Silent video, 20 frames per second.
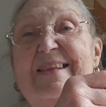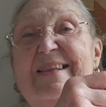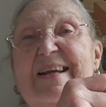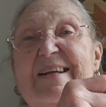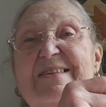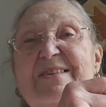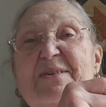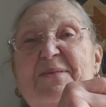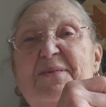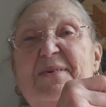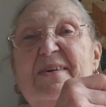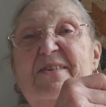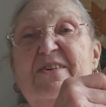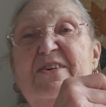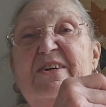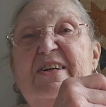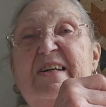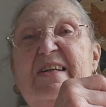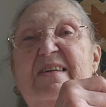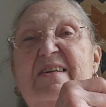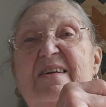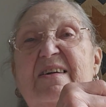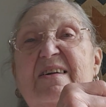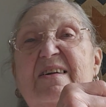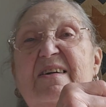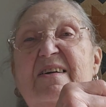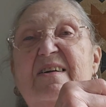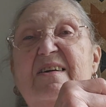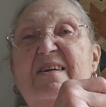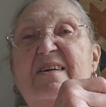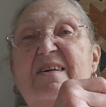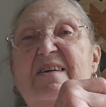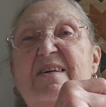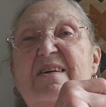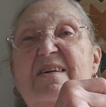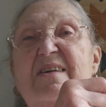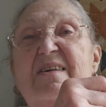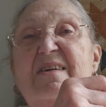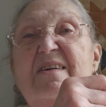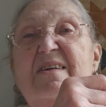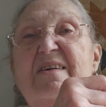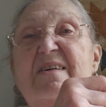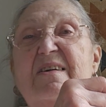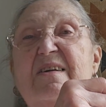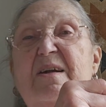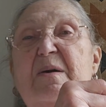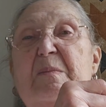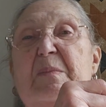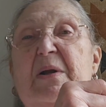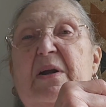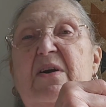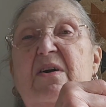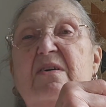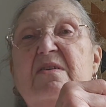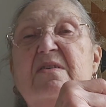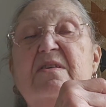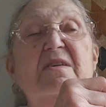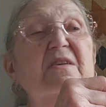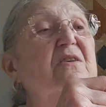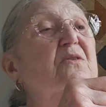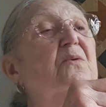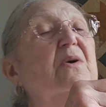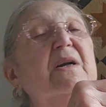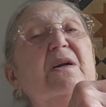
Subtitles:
that's a real good comparison to what